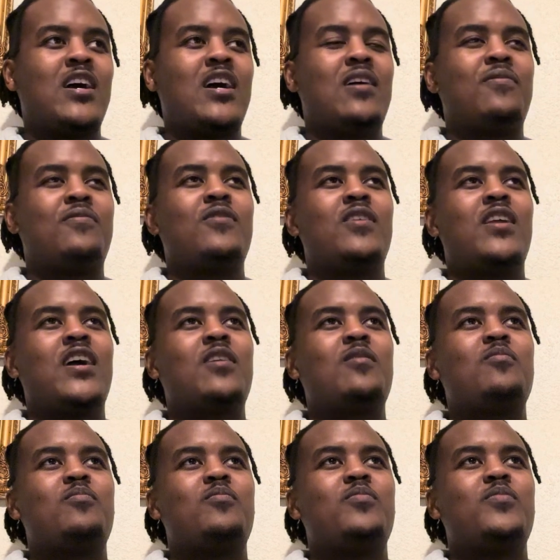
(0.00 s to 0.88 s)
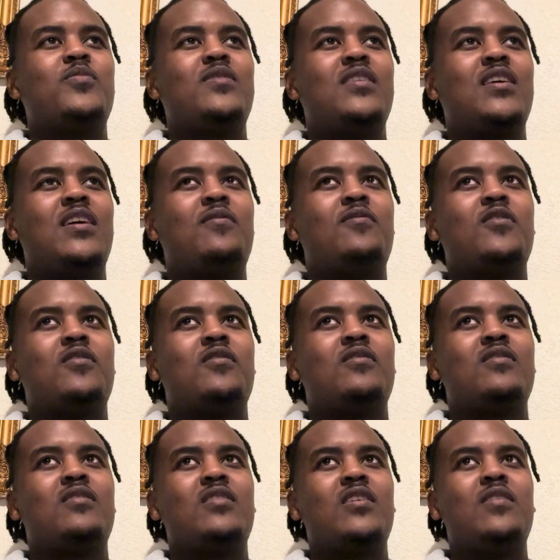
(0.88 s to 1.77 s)
I feel like
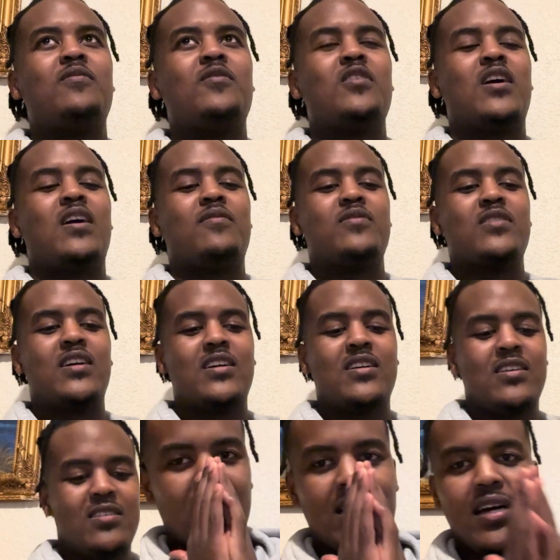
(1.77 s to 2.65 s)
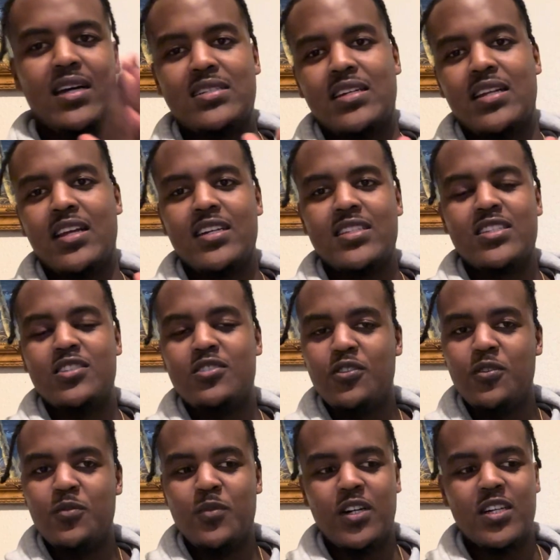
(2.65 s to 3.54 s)
even though I haven't cash collected
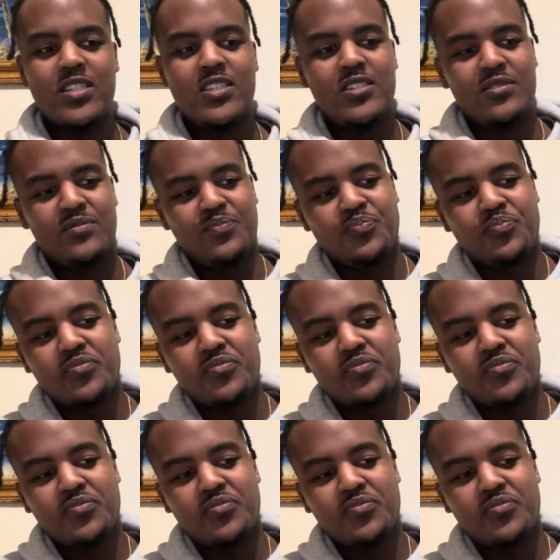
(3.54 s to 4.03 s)
too much,